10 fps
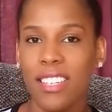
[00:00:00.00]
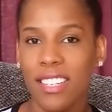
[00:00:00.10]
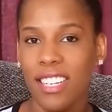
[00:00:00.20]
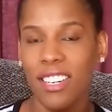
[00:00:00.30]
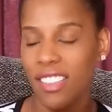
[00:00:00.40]

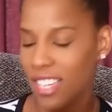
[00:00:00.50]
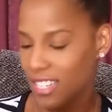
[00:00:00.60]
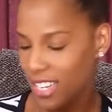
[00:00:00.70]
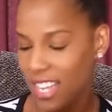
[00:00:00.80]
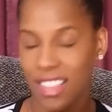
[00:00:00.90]
little
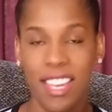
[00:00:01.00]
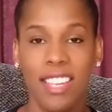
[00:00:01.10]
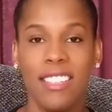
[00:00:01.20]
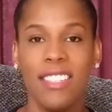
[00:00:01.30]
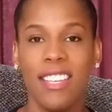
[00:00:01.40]
things like
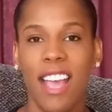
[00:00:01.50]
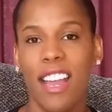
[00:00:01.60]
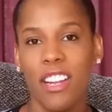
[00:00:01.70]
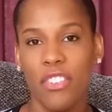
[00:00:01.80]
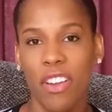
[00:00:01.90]
this
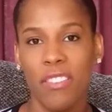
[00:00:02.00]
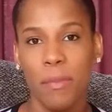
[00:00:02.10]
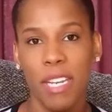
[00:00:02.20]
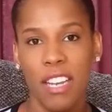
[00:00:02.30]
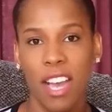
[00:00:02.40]
kind of drives
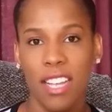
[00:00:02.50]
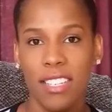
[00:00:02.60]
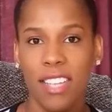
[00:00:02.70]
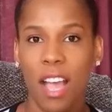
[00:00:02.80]
me nuts.